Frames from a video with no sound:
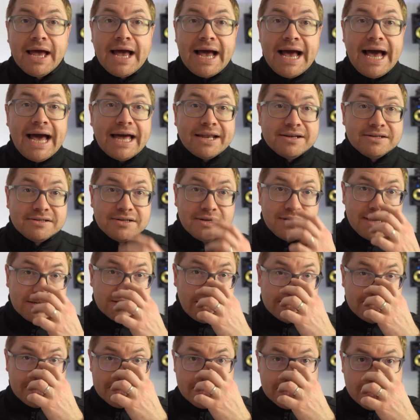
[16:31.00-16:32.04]
And let's
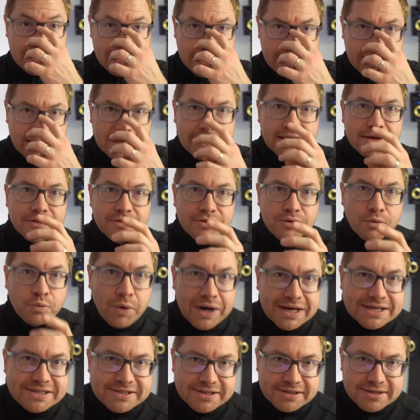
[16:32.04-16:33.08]
go to Sydney. The
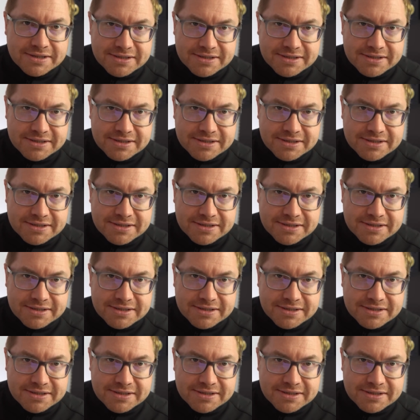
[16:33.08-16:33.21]
Western